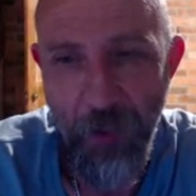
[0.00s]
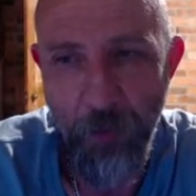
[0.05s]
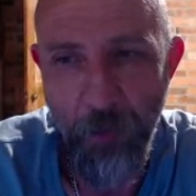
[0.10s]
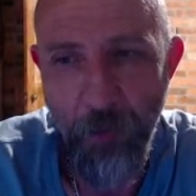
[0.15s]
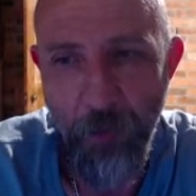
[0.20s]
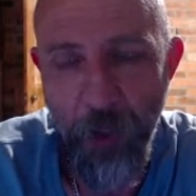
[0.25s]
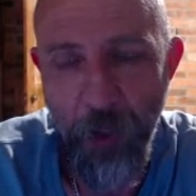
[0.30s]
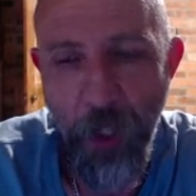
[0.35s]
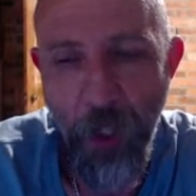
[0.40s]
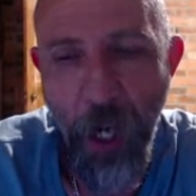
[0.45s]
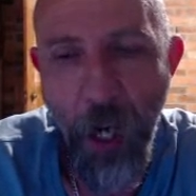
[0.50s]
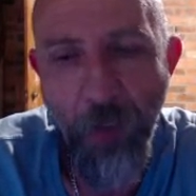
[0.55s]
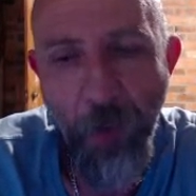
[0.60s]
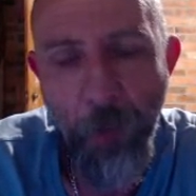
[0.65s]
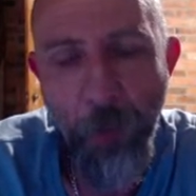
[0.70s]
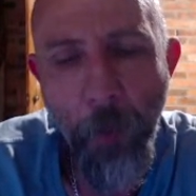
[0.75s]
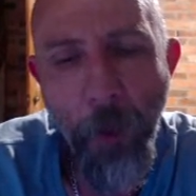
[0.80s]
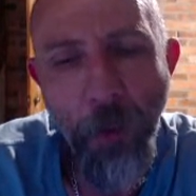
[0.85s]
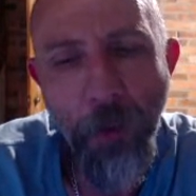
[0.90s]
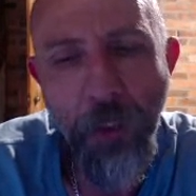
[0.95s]
So having
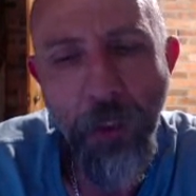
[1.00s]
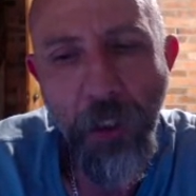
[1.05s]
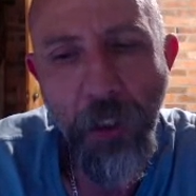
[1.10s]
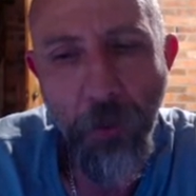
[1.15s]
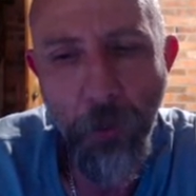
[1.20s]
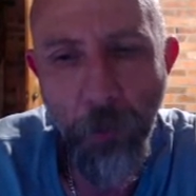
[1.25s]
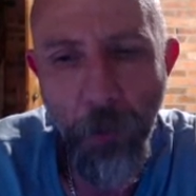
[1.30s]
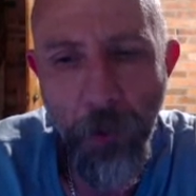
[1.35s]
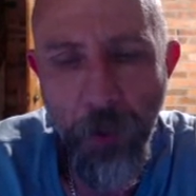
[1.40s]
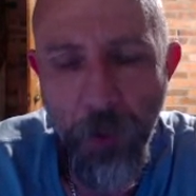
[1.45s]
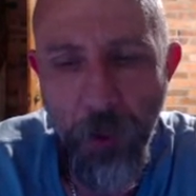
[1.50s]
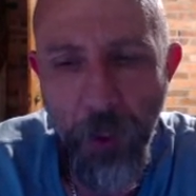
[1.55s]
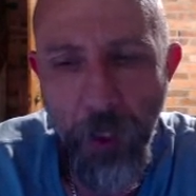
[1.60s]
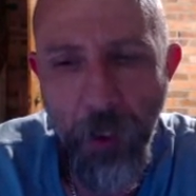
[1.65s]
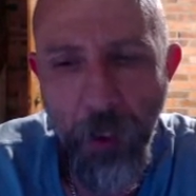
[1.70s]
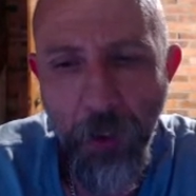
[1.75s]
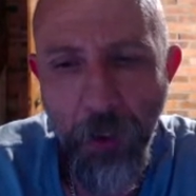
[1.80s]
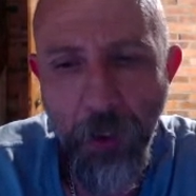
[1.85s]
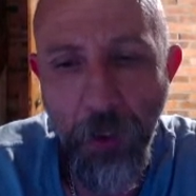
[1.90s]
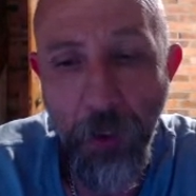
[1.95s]
policies and
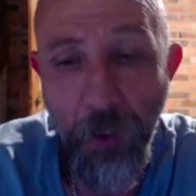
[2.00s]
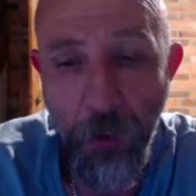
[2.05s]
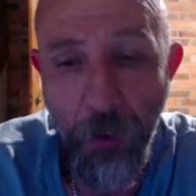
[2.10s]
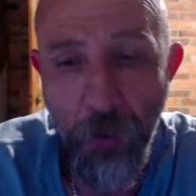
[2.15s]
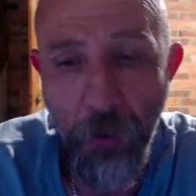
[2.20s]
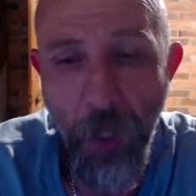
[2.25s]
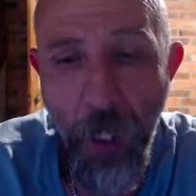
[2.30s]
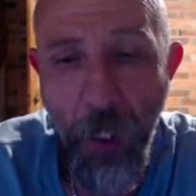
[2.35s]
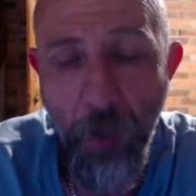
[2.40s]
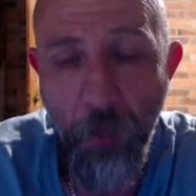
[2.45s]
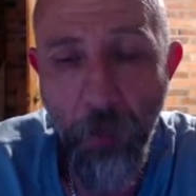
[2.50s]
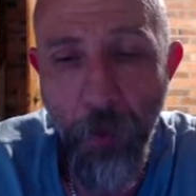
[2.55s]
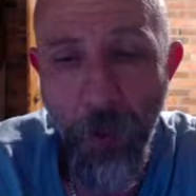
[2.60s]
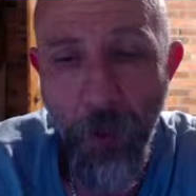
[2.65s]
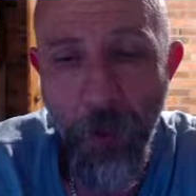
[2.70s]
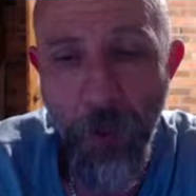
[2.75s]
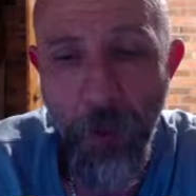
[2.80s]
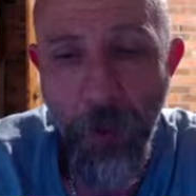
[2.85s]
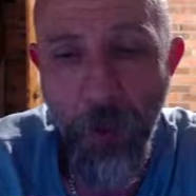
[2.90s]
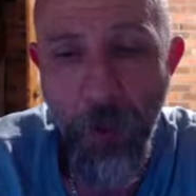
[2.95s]
procedures is great,
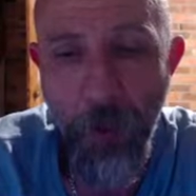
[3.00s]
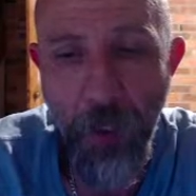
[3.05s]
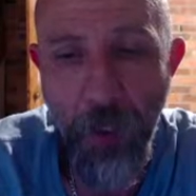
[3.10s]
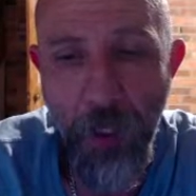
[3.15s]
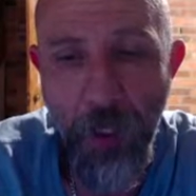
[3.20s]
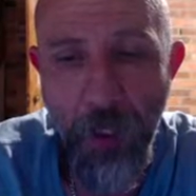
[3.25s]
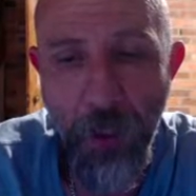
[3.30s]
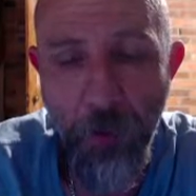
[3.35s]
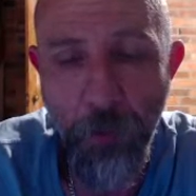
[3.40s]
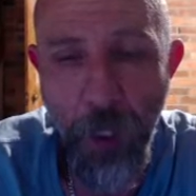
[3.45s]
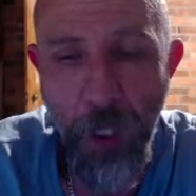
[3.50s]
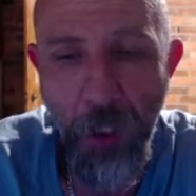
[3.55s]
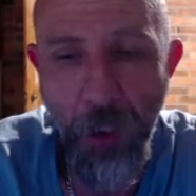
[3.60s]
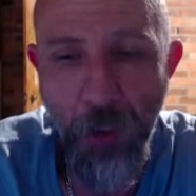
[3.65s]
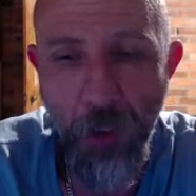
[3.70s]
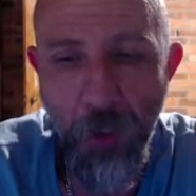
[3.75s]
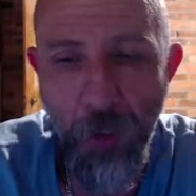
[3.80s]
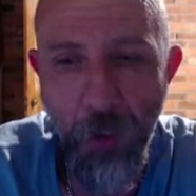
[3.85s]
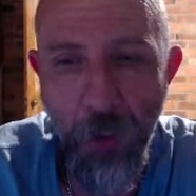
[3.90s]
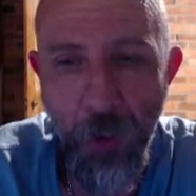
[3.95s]
but you need to make
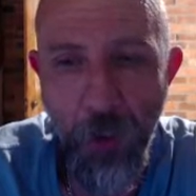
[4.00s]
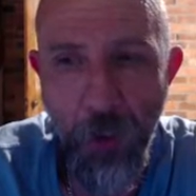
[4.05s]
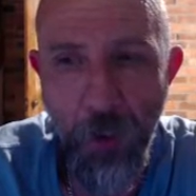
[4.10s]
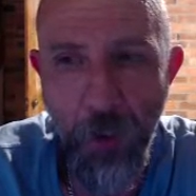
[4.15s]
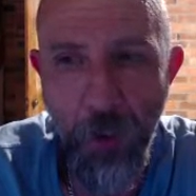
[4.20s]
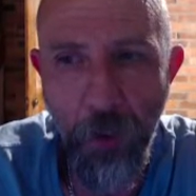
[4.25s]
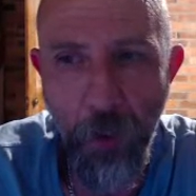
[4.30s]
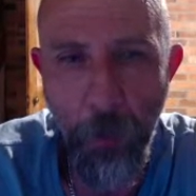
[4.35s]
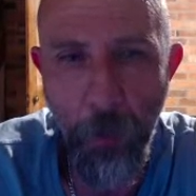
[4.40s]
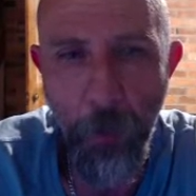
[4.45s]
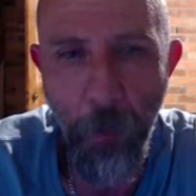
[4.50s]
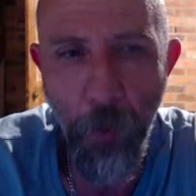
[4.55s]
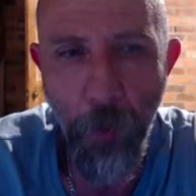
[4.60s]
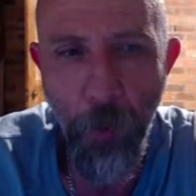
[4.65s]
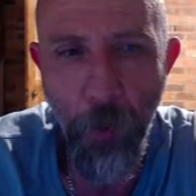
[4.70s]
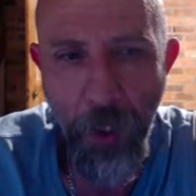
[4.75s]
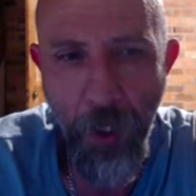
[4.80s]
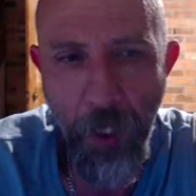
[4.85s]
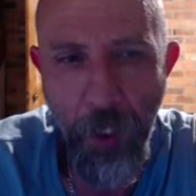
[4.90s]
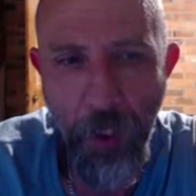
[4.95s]
sure that your
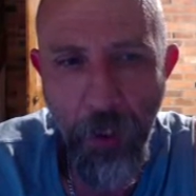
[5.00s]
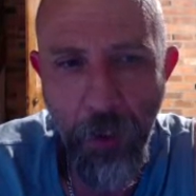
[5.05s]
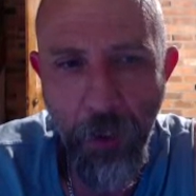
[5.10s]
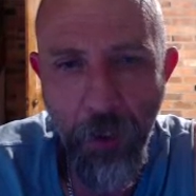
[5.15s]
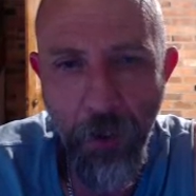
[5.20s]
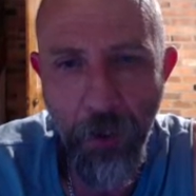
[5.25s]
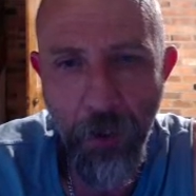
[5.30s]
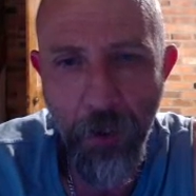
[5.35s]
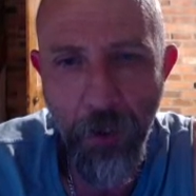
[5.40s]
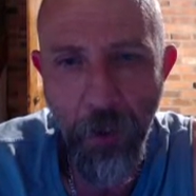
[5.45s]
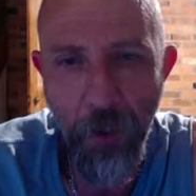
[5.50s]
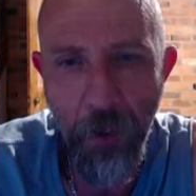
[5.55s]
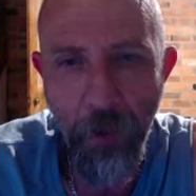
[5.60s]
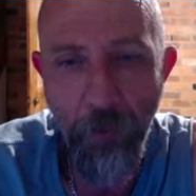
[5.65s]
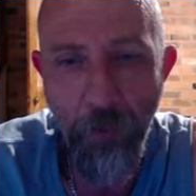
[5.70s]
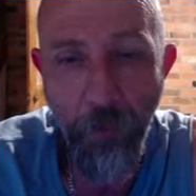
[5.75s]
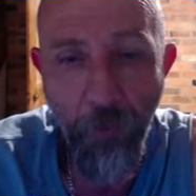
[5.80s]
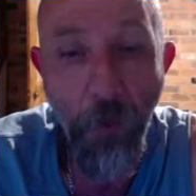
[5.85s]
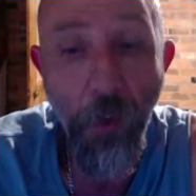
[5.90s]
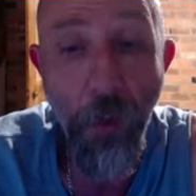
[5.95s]
employees
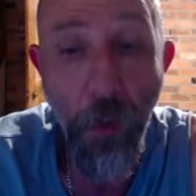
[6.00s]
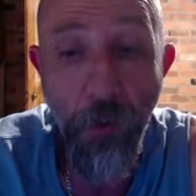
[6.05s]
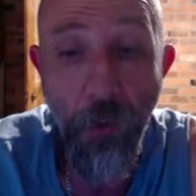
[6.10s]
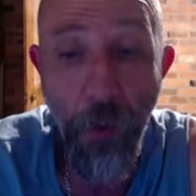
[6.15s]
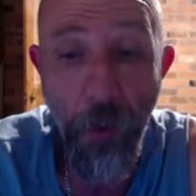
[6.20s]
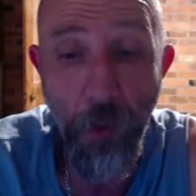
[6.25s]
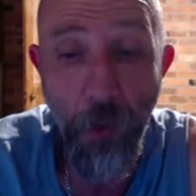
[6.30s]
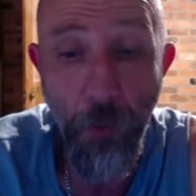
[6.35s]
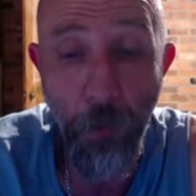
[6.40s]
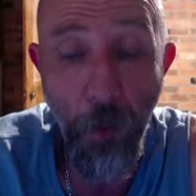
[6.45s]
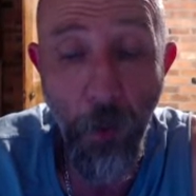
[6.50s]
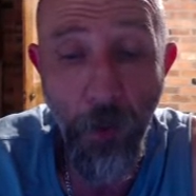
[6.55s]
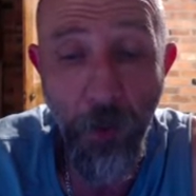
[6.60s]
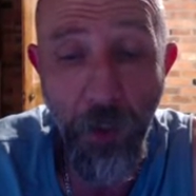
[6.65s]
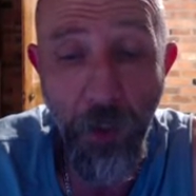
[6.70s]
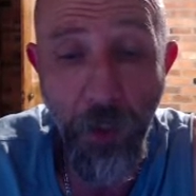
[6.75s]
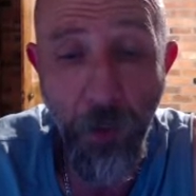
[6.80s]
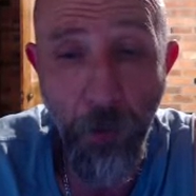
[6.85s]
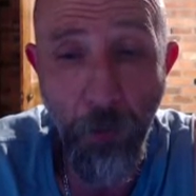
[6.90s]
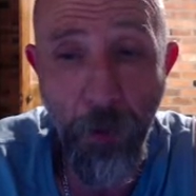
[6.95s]
follow those
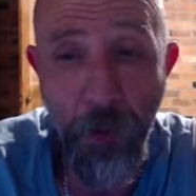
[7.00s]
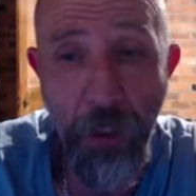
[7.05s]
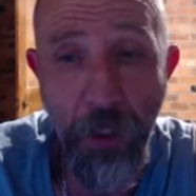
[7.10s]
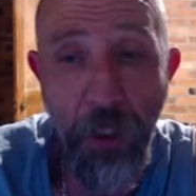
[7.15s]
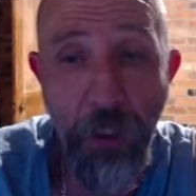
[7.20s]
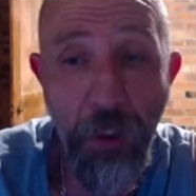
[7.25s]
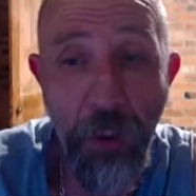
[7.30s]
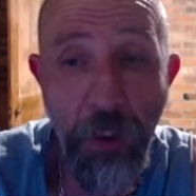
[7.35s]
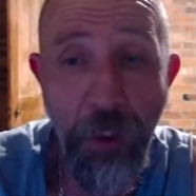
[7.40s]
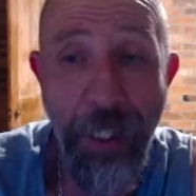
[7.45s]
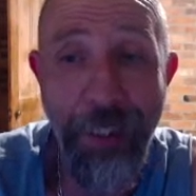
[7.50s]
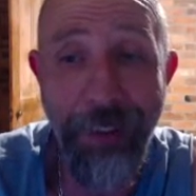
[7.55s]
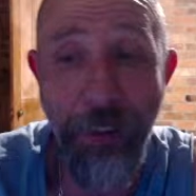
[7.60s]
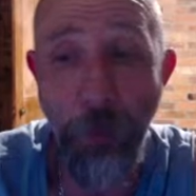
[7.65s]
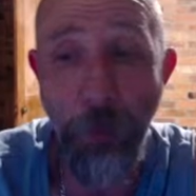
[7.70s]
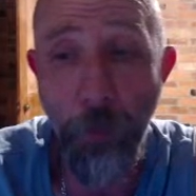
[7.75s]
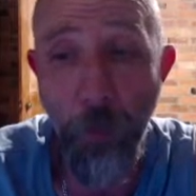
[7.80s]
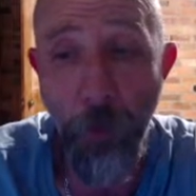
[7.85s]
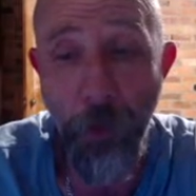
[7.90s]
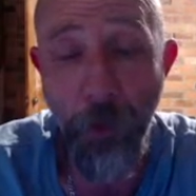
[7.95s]
policies and procedures and actually
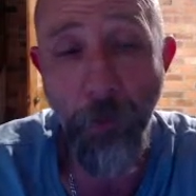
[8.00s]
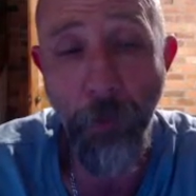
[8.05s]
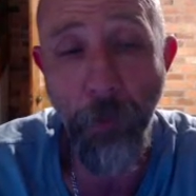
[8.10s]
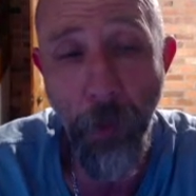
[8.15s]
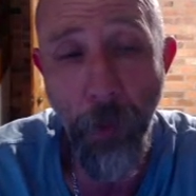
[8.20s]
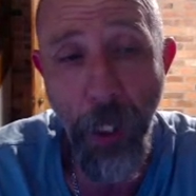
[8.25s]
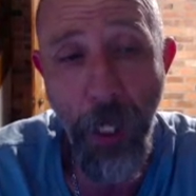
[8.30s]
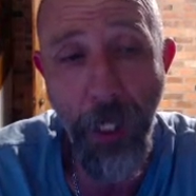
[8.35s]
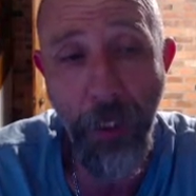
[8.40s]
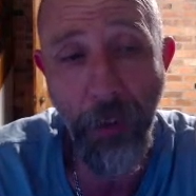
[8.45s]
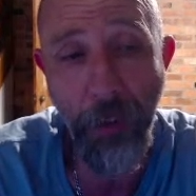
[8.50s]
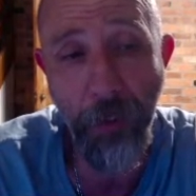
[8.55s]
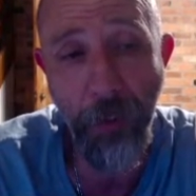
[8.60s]
put them in place.